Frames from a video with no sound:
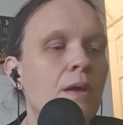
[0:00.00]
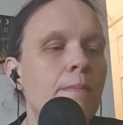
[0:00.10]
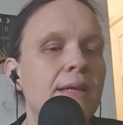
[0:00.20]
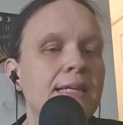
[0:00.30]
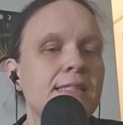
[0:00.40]

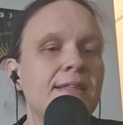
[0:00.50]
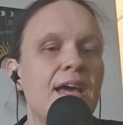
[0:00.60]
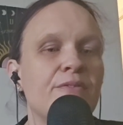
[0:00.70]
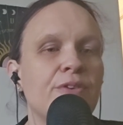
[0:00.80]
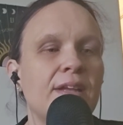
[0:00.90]
But I did
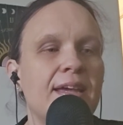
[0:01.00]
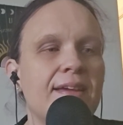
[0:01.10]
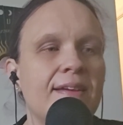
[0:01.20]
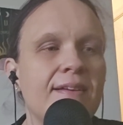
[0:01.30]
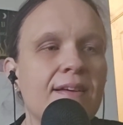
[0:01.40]
that for
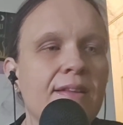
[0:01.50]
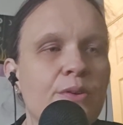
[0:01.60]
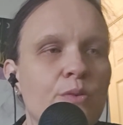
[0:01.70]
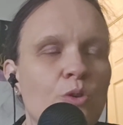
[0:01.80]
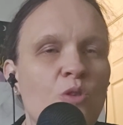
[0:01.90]
like a
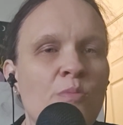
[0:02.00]
little role